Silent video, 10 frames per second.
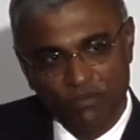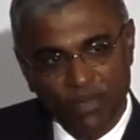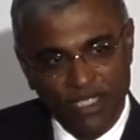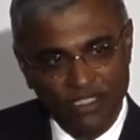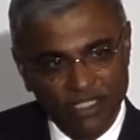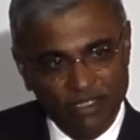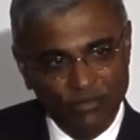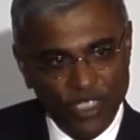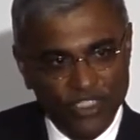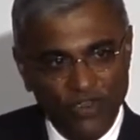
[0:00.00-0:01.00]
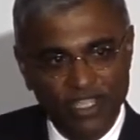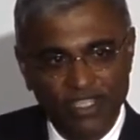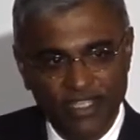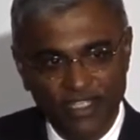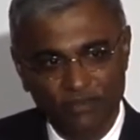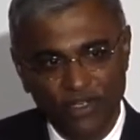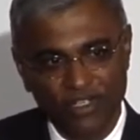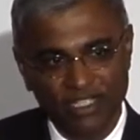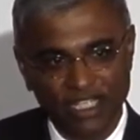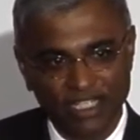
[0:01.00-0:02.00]
but we're talking here about
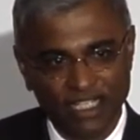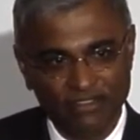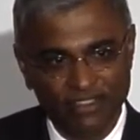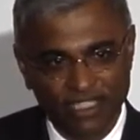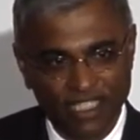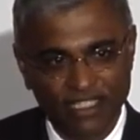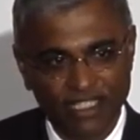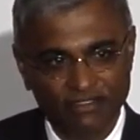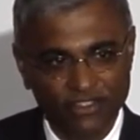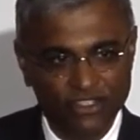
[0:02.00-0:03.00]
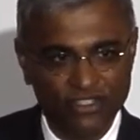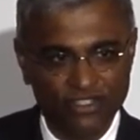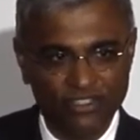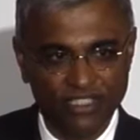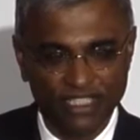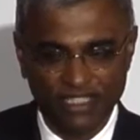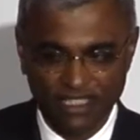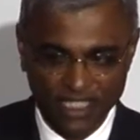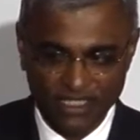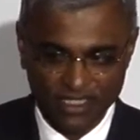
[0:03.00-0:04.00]
a liver kidney versus a
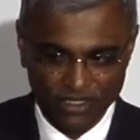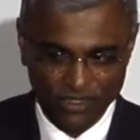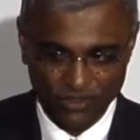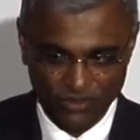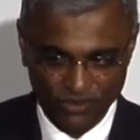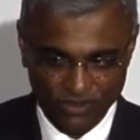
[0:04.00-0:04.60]
kidney alone.